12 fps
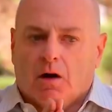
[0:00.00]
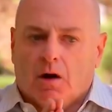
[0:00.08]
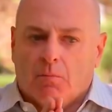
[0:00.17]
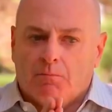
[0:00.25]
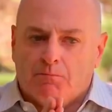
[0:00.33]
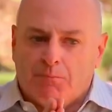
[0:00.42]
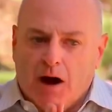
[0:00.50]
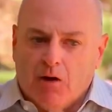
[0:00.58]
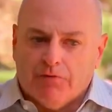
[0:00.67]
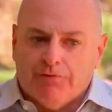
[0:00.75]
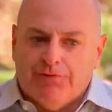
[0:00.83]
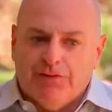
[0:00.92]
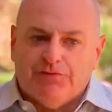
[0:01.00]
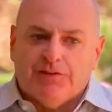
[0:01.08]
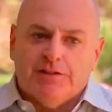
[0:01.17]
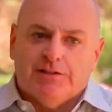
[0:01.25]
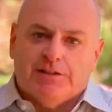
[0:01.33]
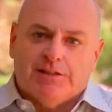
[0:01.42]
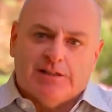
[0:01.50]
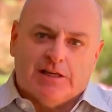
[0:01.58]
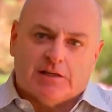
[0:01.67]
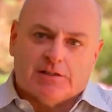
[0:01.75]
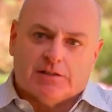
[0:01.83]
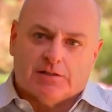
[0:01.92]
about
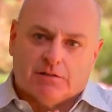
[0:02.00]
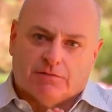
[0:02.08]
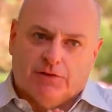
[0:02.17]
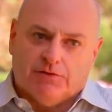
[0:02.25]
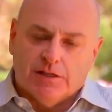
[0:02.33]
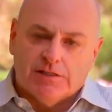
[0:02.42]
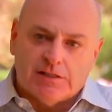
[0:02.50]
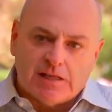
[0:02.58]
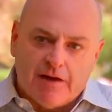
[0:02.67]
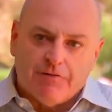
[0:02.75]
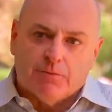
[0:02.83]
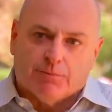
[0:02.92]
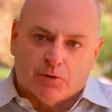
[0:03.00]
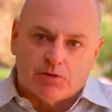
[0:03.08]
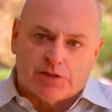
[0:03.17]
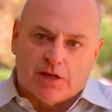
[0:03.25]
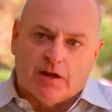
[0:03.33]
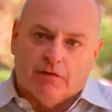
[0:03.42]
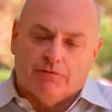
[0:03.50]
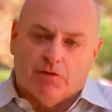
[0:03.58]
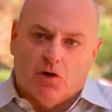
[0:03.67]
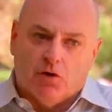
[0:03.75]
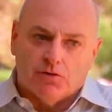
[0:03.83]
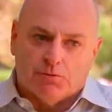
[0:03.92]
56 57%
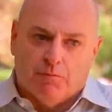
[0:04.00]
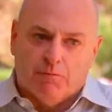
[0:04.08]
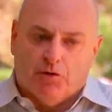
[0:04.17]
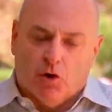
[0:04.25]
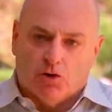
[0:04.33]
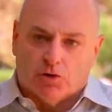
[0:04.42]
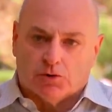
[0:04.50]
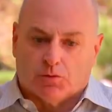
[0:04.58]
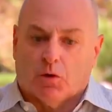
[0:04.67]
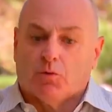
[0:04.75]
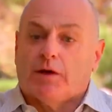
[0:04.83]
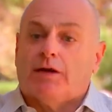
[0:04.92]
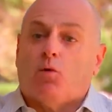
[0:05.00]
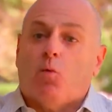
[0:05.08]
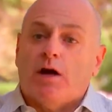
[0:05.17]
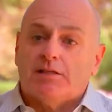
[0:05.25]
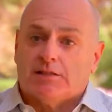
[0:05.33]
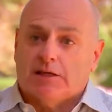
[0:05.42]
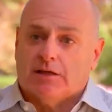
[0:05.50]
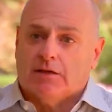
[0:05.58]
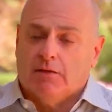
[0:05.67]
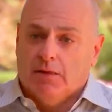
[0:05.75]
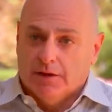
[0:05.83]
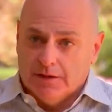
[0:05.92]
of those voters were
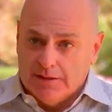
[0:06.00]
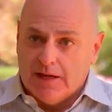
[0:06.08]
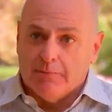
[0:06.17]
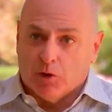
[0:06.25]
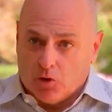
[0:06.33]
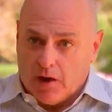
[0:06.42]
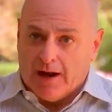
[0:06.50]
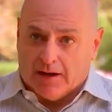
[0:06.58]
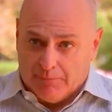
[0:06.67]
requesting democratic